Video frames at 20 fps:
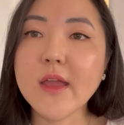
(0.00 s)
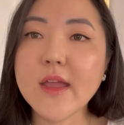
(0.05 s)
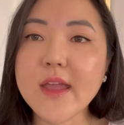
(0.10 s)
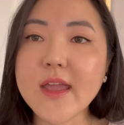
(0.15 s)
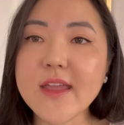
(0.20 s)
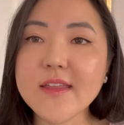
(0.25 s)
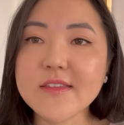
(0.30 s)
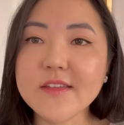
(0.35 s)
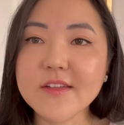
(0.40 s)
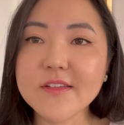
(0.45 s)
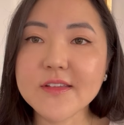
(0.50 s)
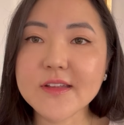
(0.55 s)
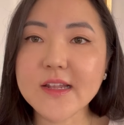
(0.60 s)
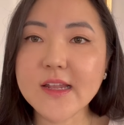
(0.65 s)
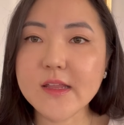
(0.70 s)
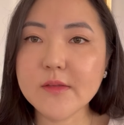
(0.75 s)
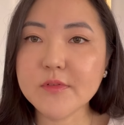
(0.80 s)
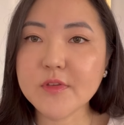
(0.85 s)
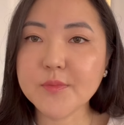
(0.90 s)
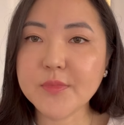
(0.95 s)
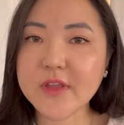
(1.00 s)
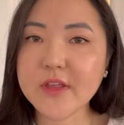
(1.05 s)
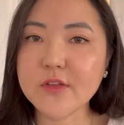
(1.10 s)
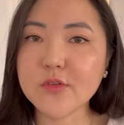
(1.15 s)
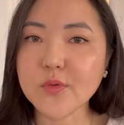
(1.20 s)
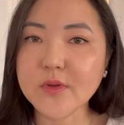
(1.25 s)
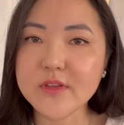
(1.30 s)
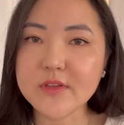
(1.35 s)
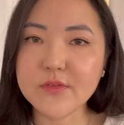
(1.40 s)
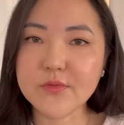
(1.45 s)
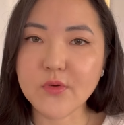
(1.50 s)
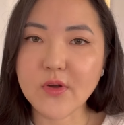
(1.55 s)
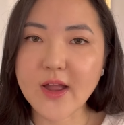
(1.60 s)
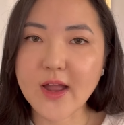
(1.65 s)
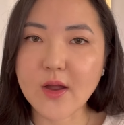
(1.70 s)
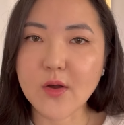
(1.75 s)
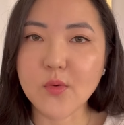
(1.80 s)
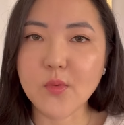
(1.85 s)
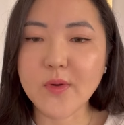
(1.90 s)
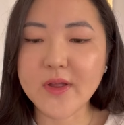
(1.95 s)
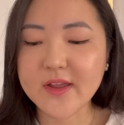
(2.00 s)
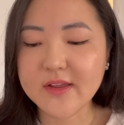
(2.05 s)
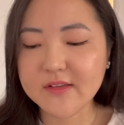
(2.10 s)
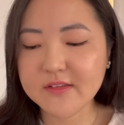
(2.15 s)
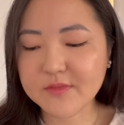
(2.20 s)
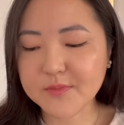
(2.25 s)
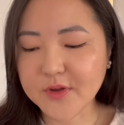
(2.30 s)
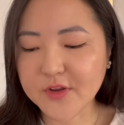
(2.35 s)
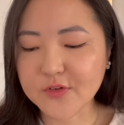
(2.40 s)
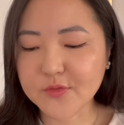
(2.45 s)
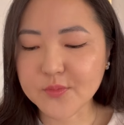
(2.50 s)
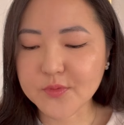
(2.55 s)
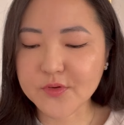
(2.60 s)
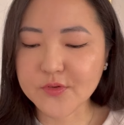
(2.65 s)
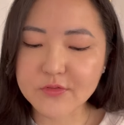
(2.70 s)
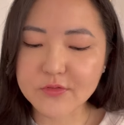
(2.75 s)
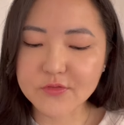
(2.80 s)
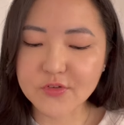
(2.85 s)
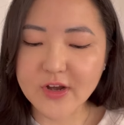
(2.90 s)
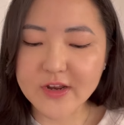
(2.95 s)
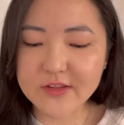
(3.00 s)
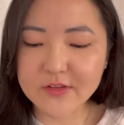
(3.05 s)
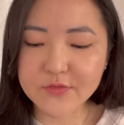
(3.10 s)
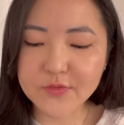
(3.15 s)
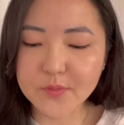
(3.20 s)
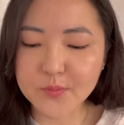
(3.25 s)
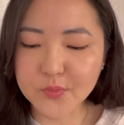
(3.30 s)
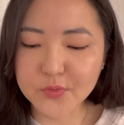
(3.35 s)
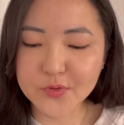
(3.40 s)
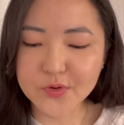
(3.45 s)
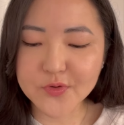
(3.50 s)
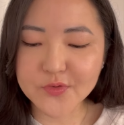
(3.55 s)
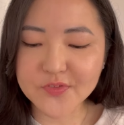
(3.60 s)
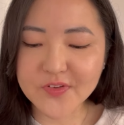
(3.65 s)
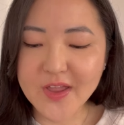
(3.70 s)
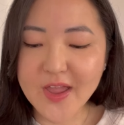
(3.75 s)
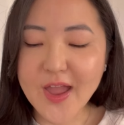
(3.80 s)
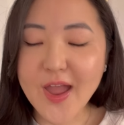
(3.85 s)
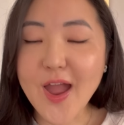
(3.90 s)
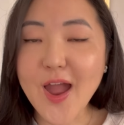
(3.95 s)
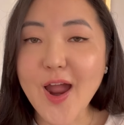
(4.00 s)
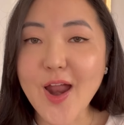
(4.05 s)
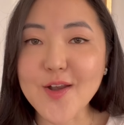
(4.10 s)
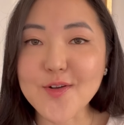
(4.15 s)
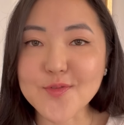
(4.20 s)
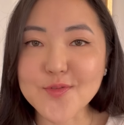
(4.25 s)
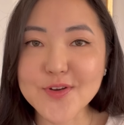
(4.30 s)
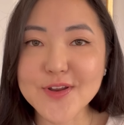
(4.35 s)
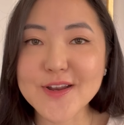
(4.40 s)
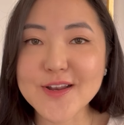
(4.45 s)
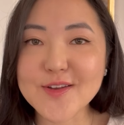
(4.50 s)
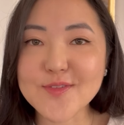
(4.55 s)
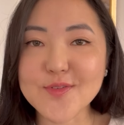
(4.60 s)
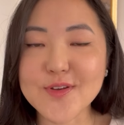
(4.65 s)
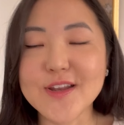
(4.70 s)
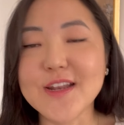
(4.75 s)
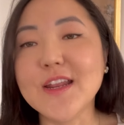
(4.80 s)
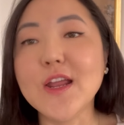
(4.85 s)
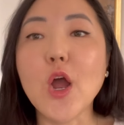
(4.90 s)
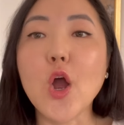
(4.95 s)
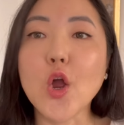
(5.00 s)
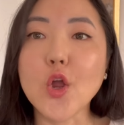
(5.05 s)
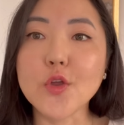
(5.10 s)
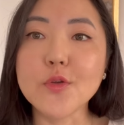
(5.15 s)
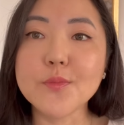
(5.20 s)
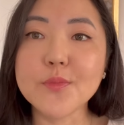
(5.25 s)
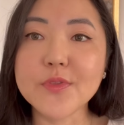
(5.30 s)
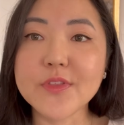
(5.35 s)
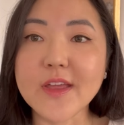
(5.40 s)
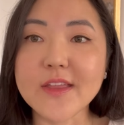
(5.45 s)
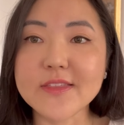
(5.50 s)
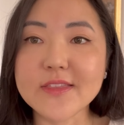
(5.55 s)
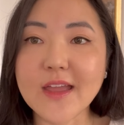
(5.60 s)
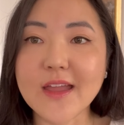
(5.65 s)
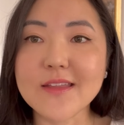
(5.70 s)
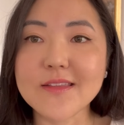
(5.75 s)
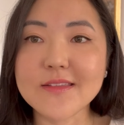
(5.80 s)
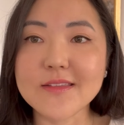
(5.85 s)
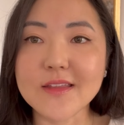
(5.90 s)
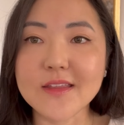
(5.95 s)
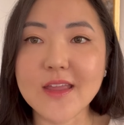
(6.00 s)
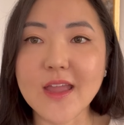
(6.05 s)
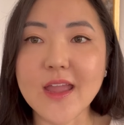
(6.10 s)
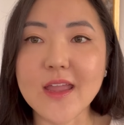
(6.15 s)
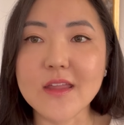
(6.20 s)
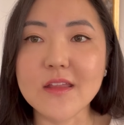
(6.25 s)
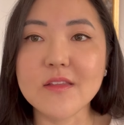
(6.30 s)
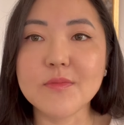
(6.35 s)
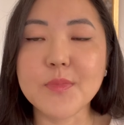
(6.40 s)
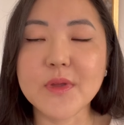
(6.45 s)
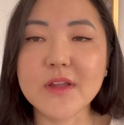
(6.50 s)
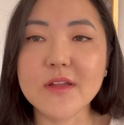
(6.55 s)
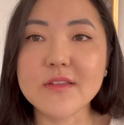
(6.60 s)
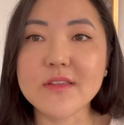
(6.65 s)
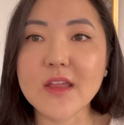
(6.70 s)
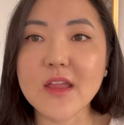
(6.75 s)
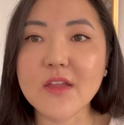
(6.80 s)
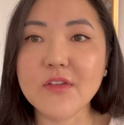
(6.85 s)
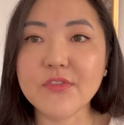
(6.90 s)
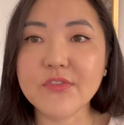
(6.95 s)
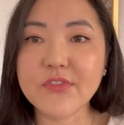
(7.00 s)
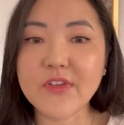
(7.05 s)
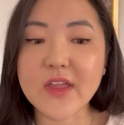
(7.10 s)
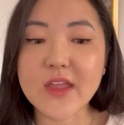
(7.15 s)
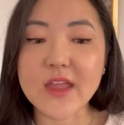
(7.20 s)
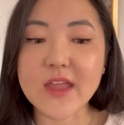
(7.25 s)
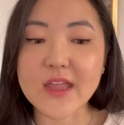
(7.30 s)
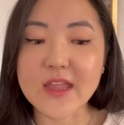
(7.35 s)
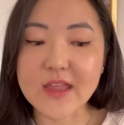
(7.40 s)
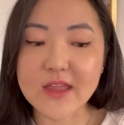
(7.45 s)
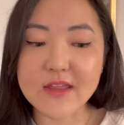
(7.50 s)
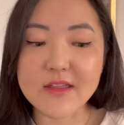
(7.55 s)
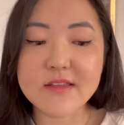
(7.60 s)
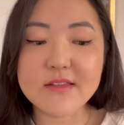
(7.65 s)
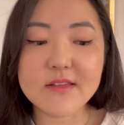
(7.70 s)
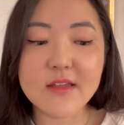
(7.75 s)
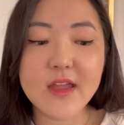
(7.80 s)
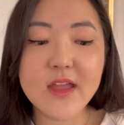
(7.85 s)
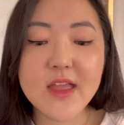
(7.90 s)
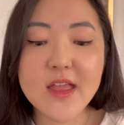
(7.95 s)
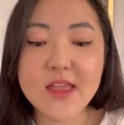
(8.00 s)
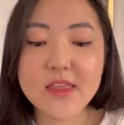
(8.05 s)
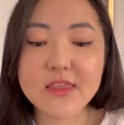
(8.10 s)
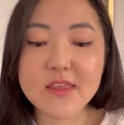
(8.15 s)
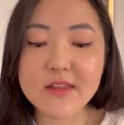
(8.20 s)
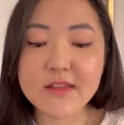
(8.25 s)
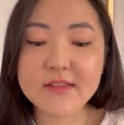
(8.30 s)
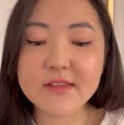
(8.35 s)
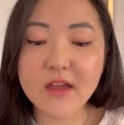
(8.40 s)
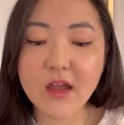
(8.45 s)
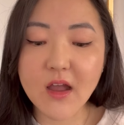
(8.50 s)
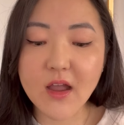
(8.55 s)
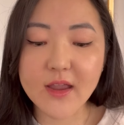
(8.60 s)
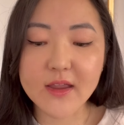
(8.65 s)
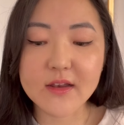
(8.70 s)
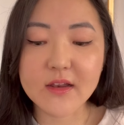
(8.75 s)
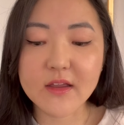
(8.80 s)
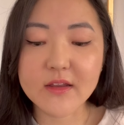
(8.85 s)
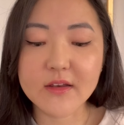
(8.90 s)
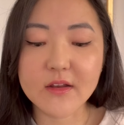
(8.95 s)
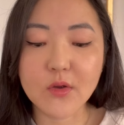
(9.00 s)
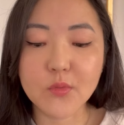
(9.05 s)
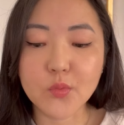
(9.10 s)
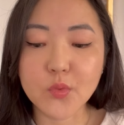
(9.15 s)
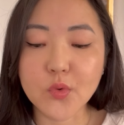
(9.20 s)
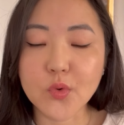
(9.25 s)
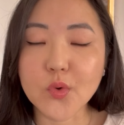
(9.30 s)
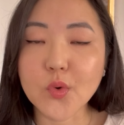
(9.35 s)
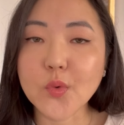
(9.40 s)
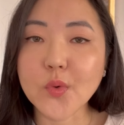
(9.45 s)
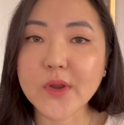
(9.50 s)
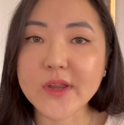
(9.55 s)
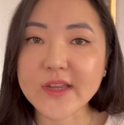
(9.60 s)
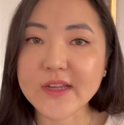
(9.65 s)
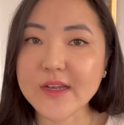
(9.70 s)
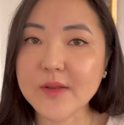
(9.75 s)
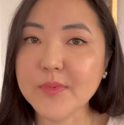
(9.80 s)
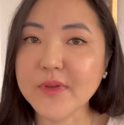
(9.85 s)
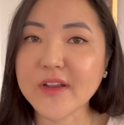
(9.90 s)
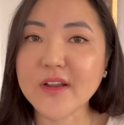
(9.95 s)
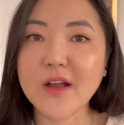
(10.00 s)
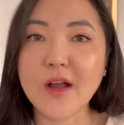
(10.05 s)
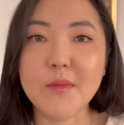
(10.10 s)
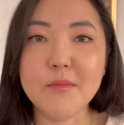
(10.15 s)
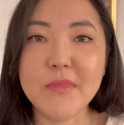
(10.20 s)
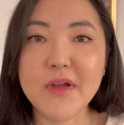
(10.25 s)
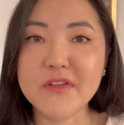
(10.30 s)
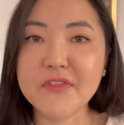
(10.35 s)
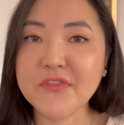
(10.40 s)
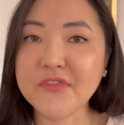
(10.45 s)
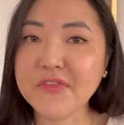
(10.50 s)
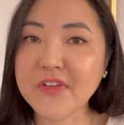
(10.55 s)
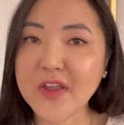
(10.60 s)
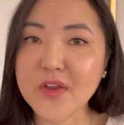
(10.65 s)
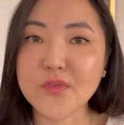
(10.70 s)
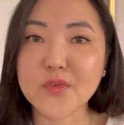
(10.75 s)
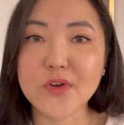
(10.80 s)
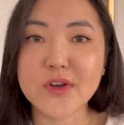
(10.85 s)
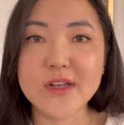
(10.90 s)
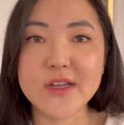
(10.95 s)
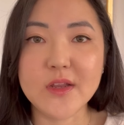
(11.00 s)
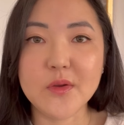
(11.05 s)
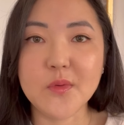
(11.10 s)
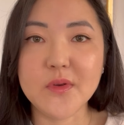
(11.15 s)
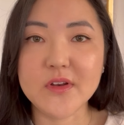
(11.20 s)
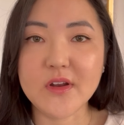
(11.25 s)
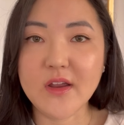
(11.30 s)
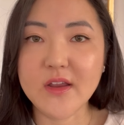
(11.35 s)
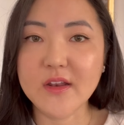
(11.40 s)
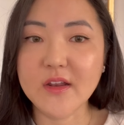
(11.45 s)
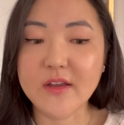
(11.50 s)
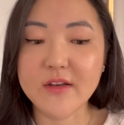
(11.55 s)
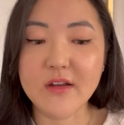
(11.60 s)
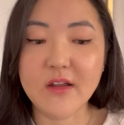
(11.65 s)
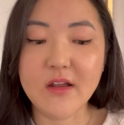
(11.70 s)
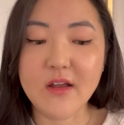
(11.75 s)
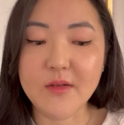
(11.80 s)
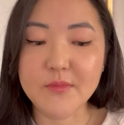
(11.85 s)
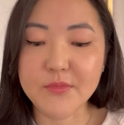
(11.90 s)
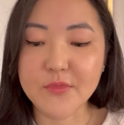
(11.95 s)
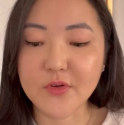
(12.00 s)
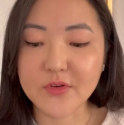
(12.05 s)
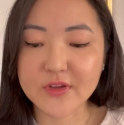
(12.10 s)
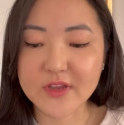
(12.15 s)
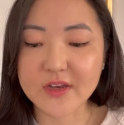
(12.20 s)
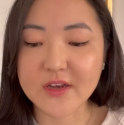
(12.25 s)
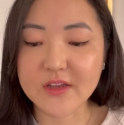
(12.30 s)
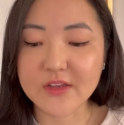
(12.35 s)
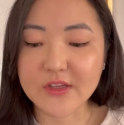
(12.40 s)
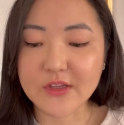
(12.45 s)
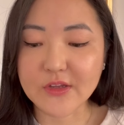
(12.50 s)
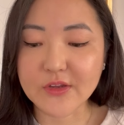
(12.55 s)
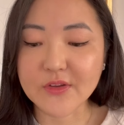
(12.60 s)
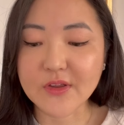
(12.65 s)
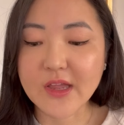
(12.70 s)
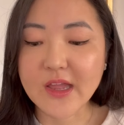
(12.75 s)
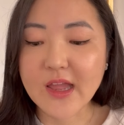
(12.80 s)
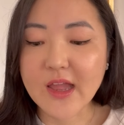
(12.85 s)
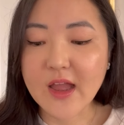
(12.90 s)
It does claim to be 24-hour wear, smudge-proof, transfer-proof. I really hope that that's the case, because if it is, this eyeliner will quickly become my favorite liquid eyeliner. I'm not kidding you.